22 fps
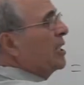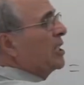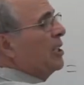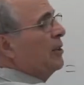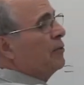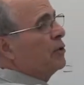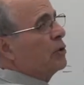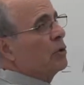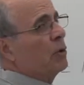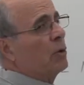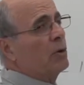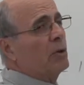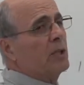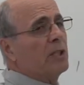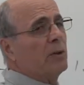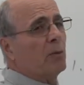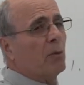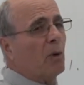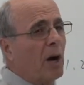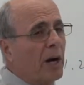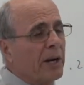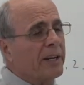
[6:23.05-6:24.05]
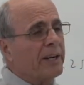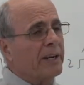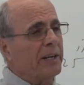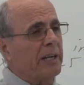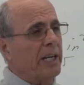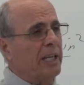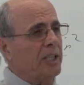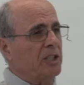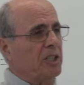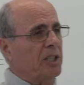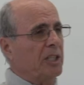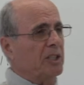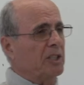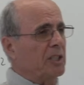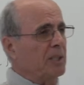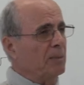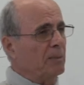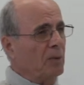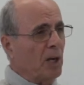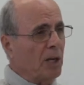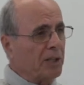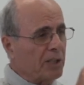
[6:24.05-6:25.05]
gives you only one
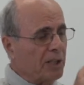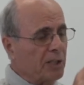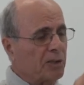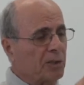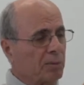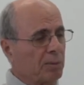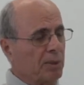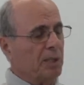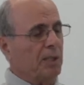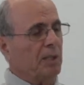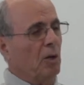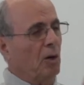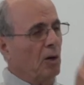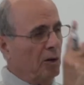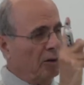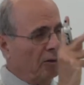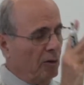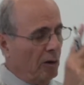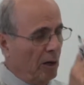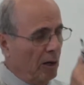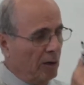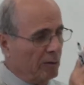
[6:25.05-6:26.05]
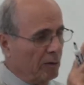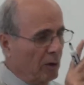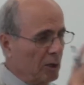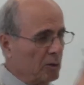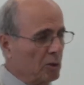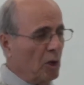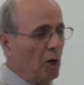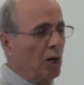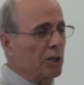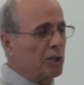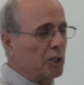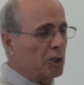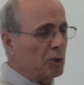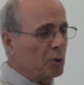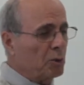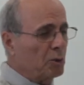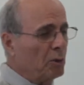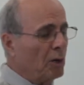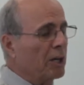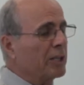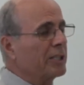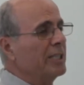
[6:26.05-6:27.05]
relationship, not the three. Or the other
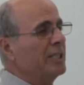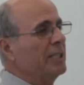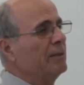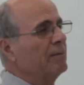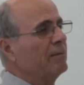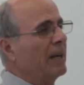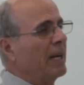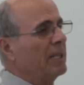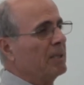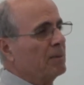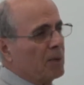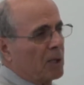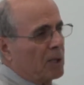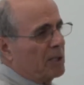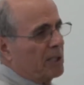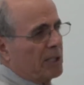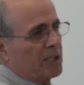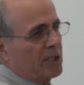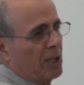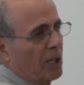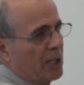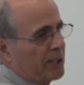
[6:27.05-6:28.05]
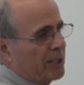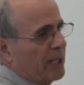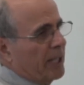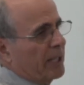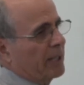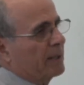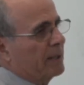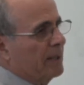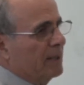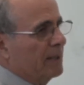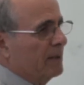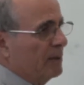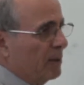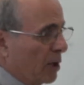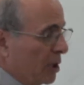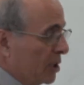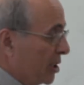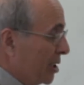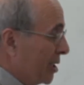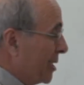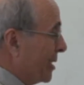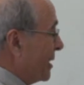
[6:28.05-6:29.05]
two are invalid because it's not there,
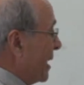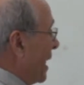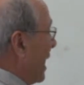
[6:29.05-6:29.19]
because this is